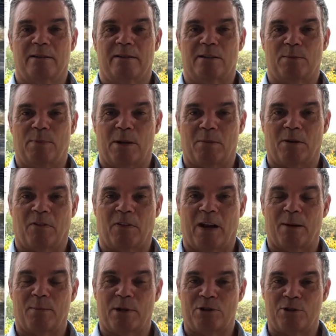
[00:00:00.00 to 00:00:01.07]
to be able to
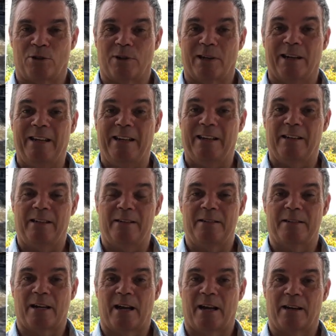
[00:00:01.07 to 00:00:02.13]
fly my drone legally in
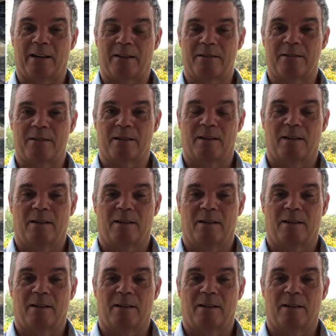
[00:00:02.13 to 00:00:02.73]
Thailand.